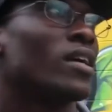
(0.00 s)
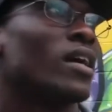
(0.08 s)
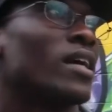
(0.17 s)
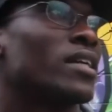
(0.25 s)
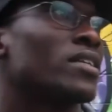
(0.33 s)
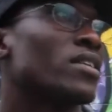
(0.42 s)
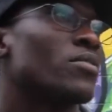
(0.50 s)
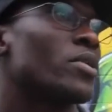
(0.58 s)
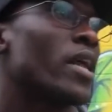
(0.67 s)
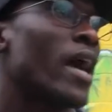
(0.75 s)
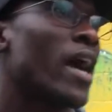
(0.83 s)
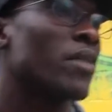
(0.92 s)
I guess I
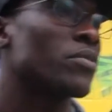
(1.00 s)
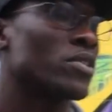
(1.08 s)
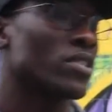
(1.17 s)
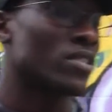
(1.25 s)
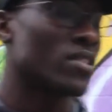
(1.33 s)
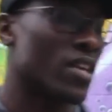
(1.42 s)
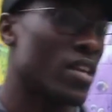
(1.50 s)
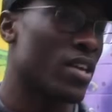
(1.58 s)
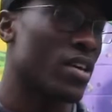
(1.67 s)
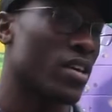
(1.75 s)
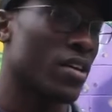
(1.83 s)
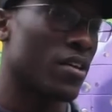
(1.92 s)
would have to say
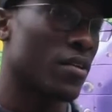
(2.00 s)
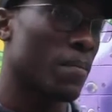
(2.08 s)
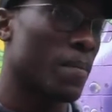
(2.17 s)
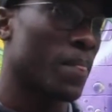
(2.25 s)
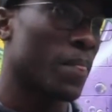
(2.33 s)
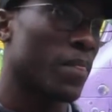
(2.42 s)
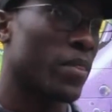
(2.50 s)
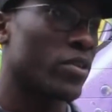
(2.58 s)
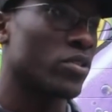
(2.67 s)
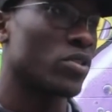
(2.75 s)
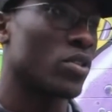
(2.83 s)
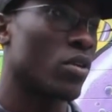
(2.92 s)
uh,
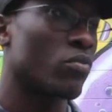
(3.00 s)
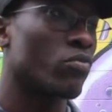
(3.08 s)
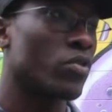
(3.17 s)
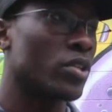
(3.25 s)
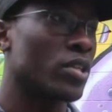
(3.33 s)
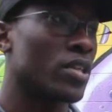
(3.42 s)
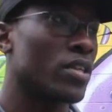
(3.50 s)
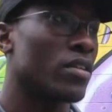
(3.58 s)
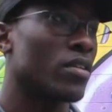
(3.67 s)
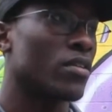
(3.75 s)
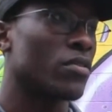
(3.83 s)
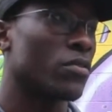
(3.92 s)
there's a really
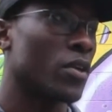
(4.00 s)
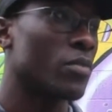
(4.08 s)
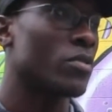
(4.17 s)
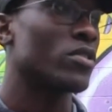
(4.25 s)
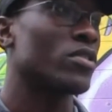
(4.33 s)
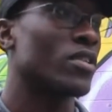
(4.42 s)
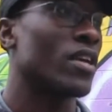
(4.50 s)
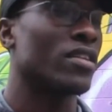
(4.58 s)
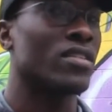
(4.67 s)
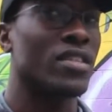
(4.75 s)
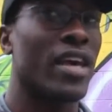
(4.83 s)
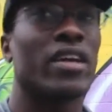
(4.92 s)
famous
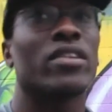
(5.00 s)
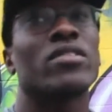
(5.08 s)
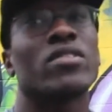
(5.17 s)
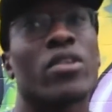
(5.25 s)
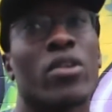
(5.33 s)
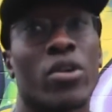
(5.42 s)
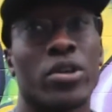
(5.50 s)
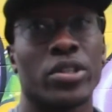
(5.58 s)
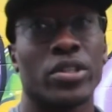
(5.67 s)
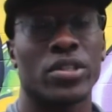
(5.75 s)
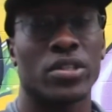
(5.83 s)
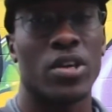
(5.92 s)
and talented
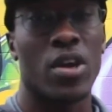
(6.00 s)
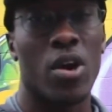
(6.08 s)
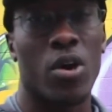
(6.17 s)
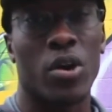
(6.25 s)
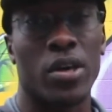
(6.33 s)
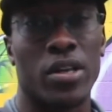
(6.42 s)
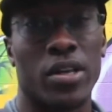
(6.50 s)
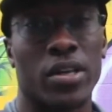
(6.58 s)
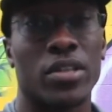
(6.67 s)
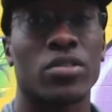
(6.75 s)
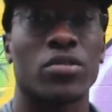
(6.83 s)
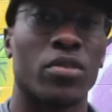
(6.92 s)
artist on uh,
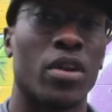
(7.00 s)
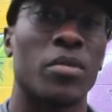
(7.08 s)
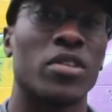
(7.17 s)
Instagram.